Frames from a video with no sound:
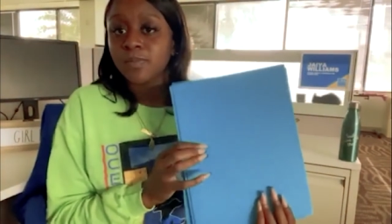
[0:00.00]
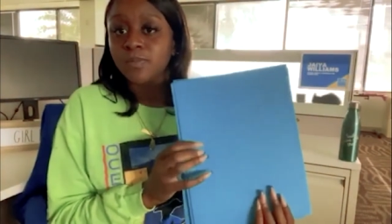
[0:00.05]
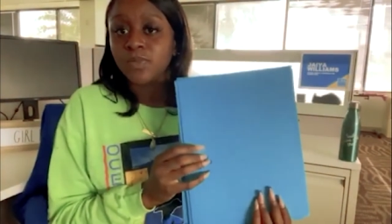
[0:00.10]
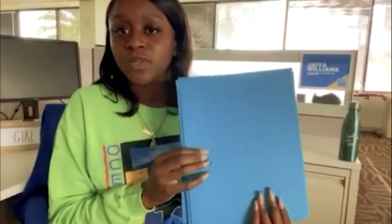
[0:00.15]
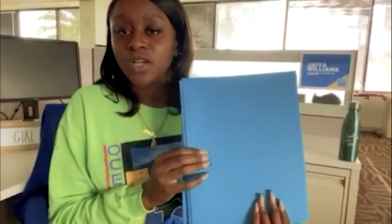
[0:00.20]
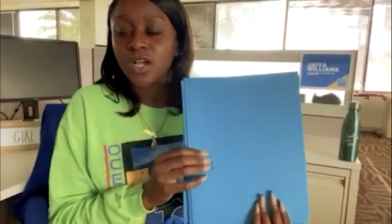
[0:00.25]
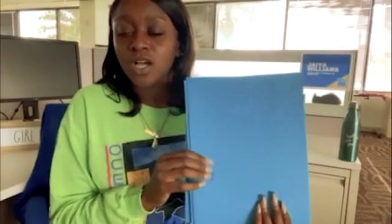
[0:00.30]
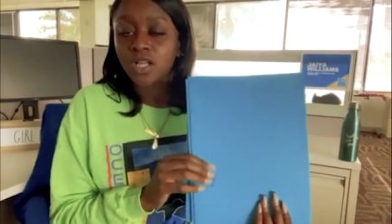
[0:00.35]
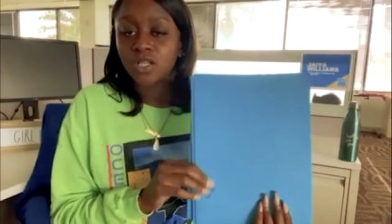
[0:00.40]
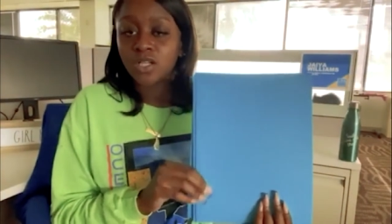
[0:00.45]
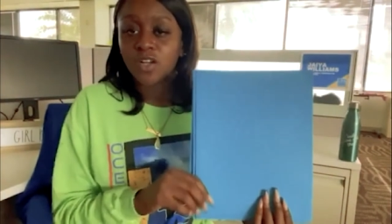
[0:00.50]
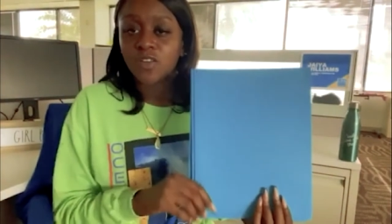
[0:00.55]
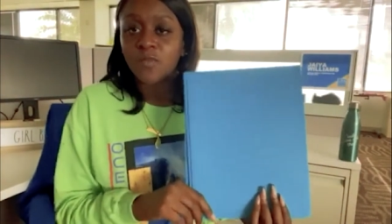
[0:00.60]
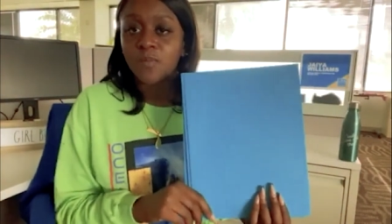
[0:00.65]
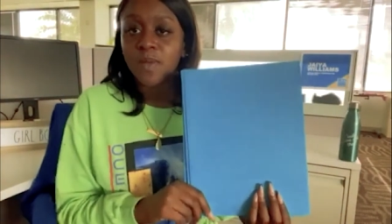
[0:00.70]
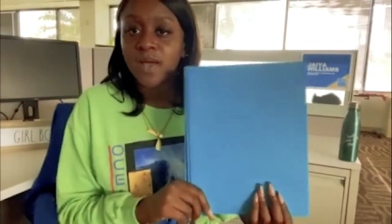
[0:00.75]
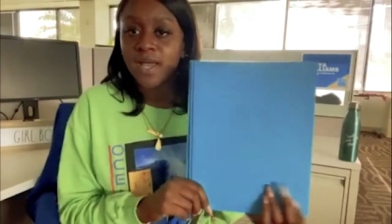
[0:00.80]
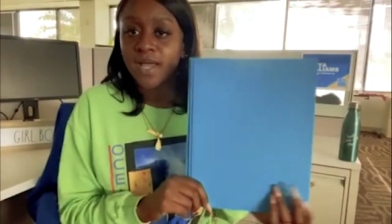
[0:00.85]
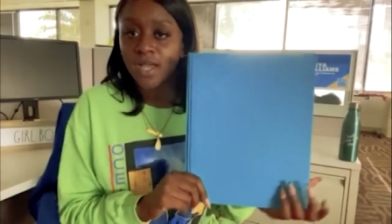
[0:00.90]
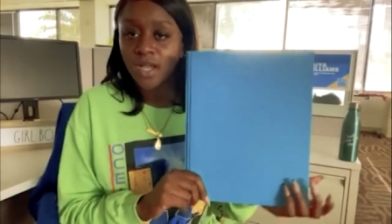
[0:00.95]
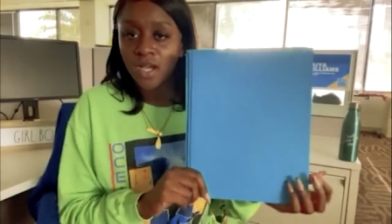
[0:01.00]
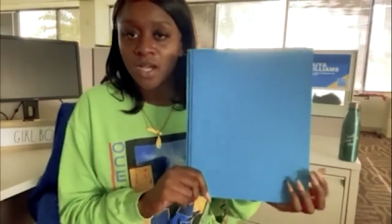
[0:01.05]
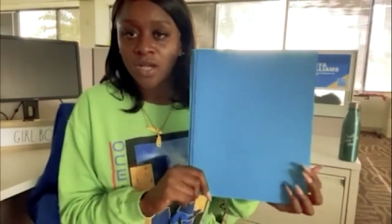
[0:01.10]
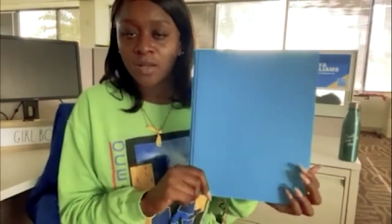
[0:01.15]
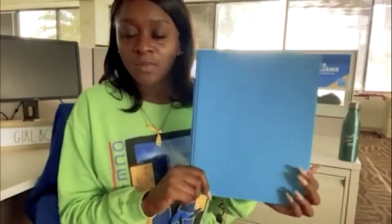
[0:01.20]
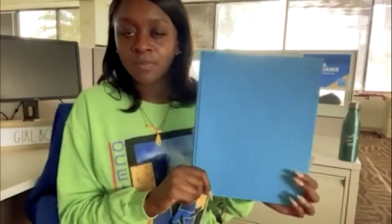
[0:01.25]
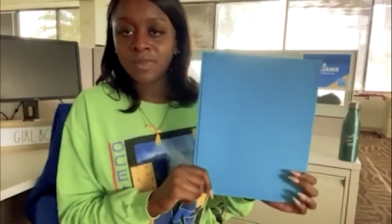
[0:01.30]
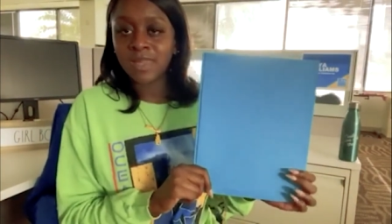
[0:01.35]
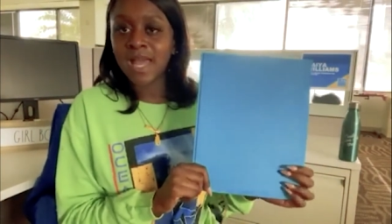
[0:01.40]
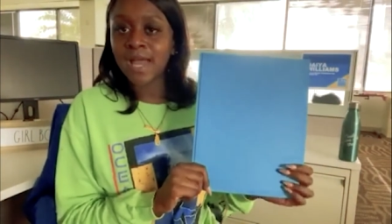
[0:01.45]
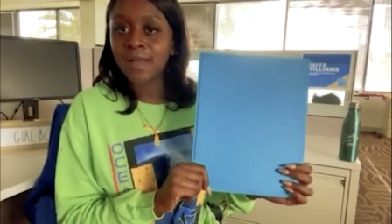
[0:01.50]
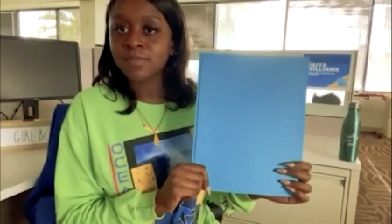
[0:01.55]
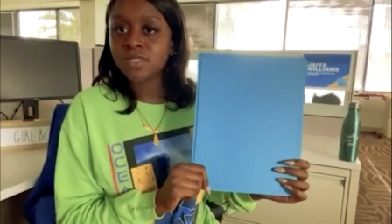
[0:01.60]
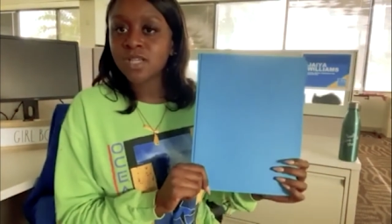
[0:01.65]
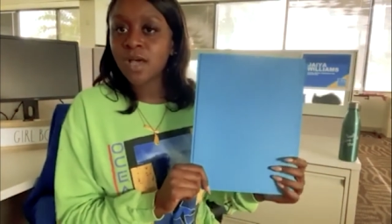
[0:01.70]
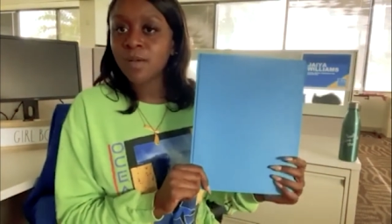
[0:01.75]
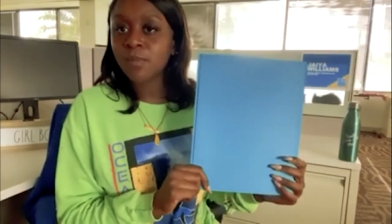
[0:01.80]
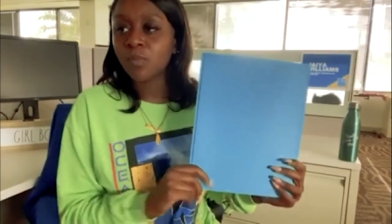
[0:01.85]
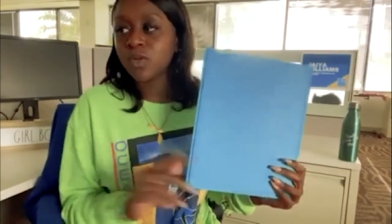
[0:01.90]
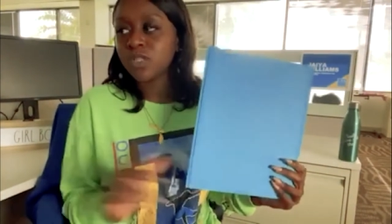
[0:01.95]
the color of my um,
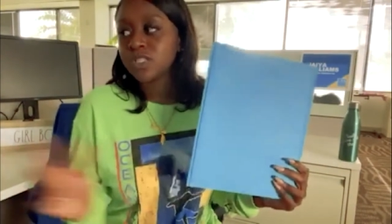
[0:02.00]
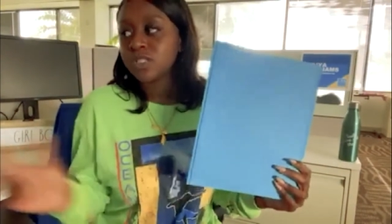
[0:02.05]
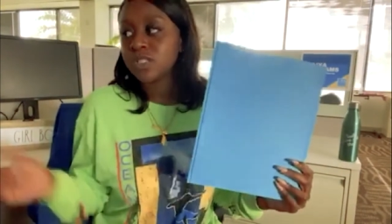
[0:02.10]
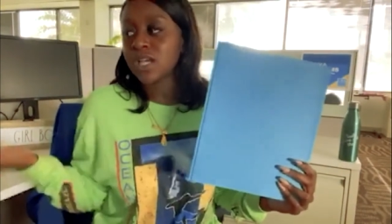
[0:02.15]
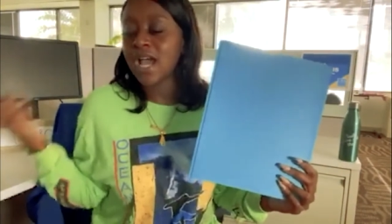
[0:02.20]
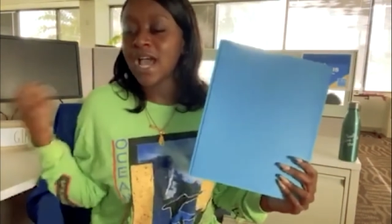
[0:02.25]
laptop which